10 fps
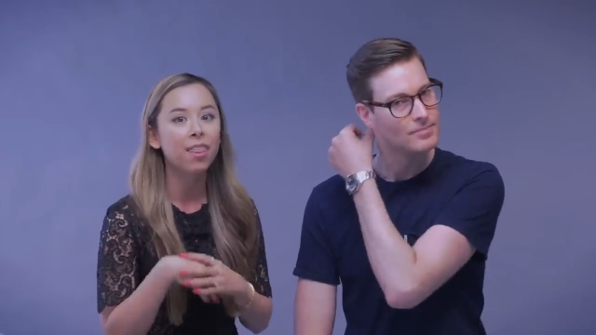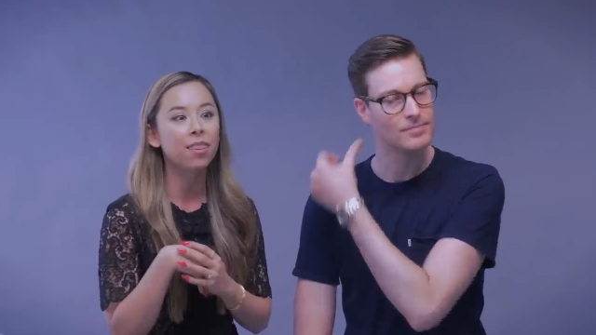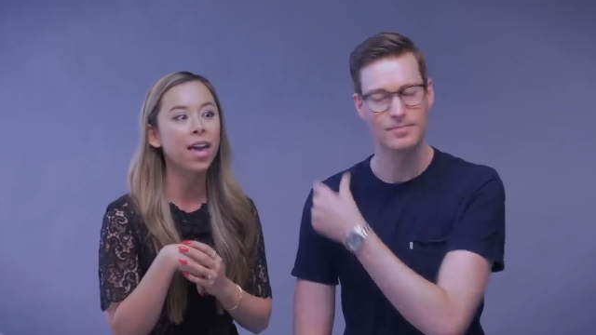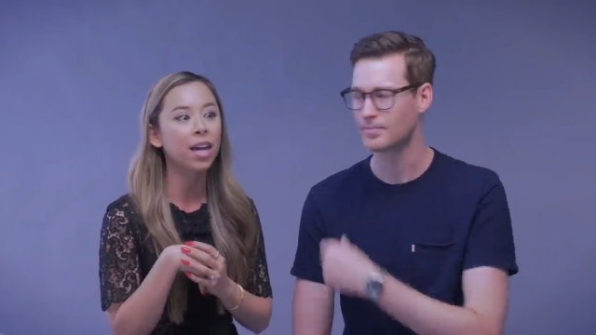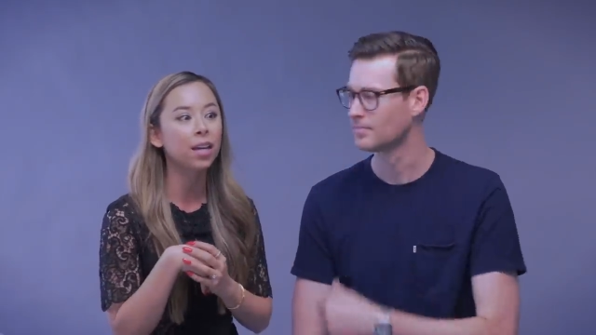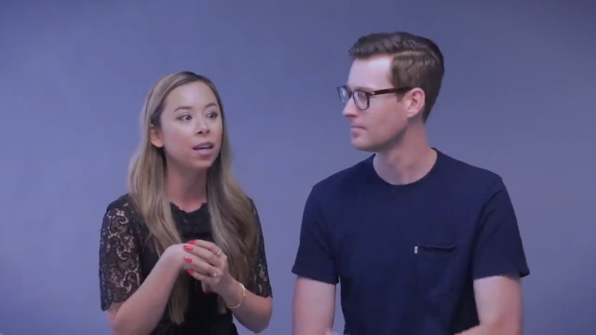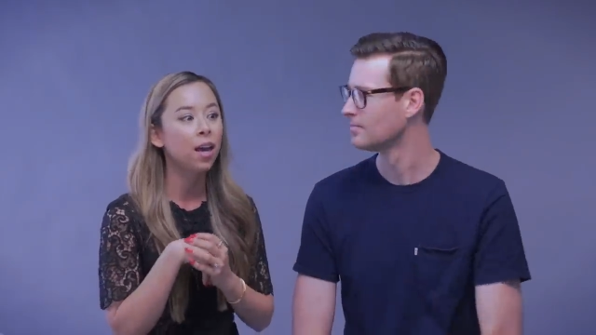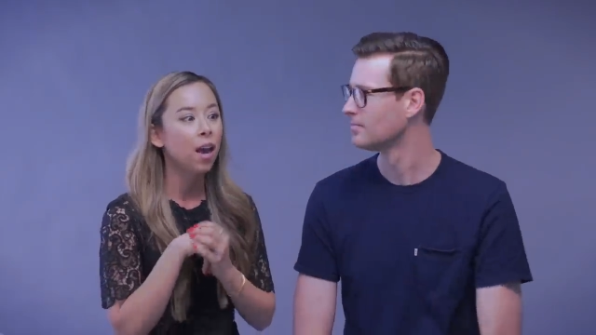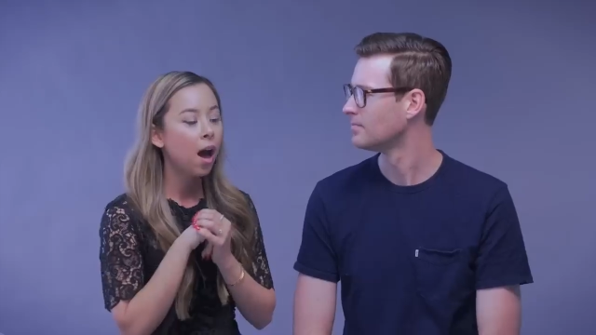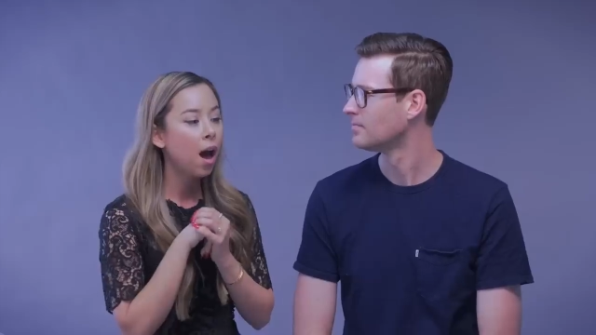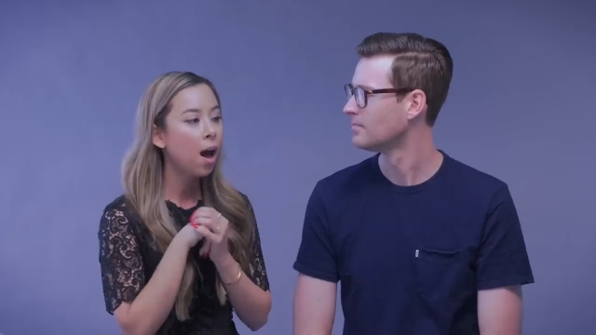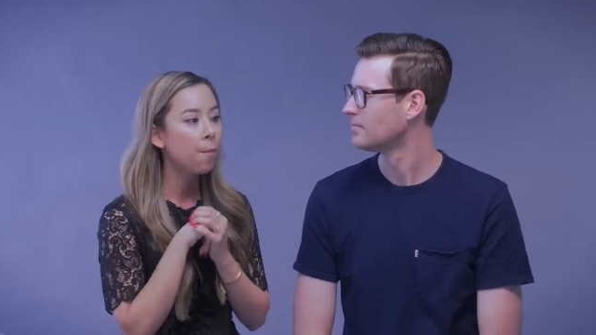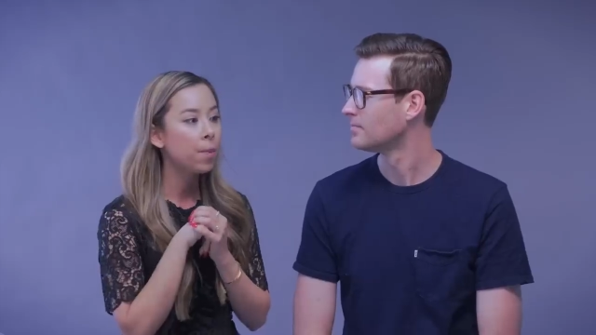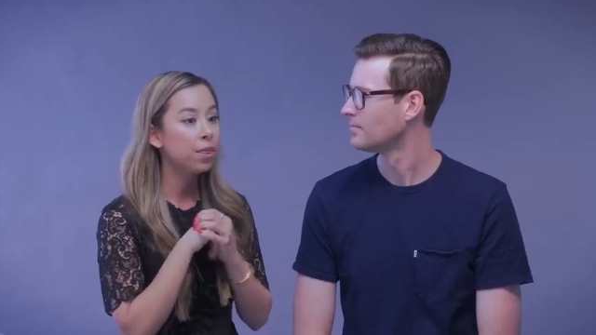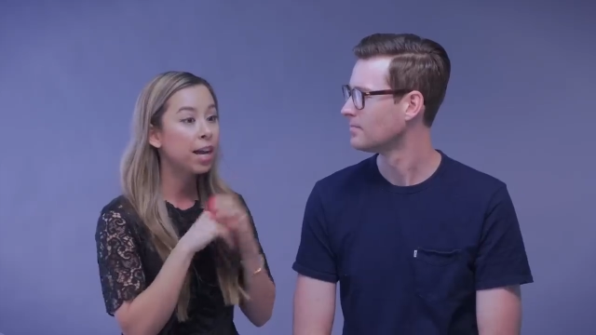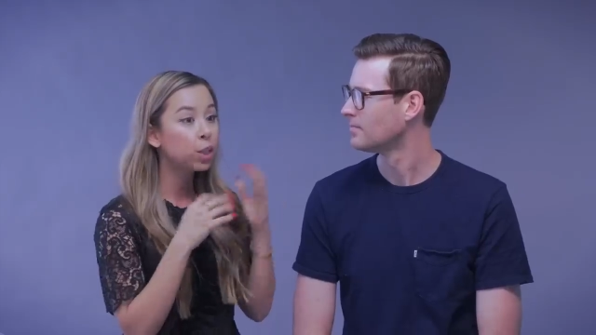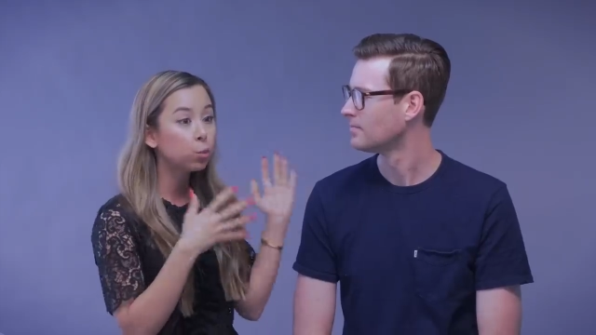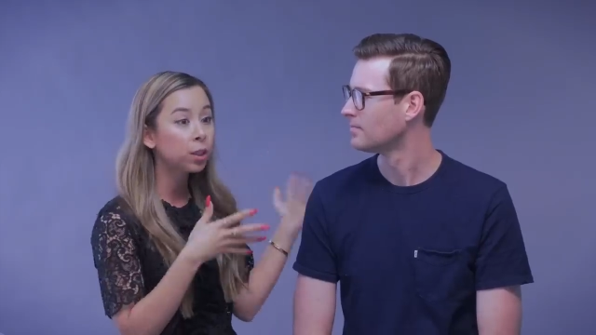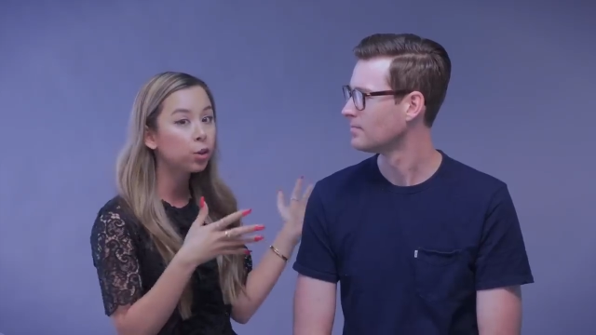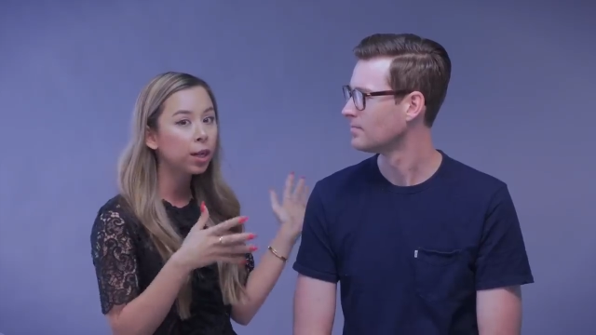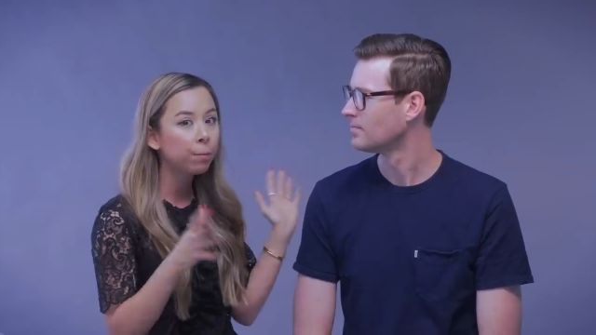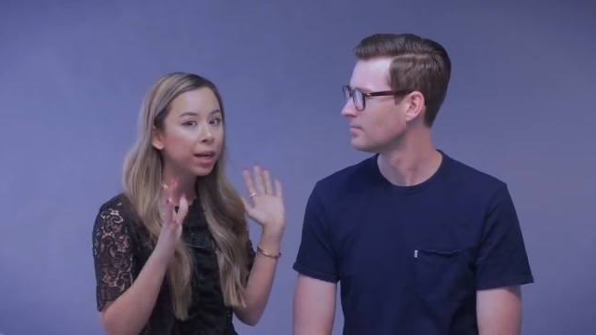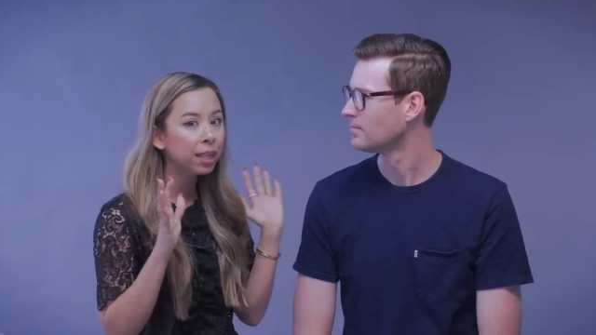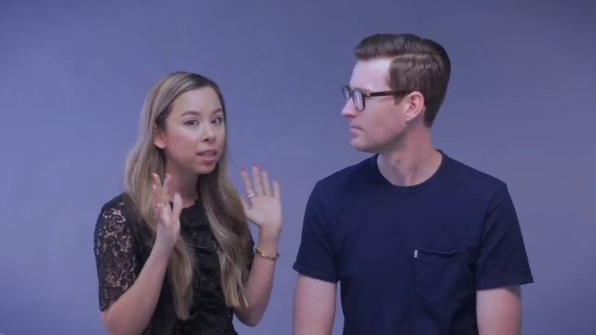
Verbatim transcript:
Speaker 1: then um, that's really great. But I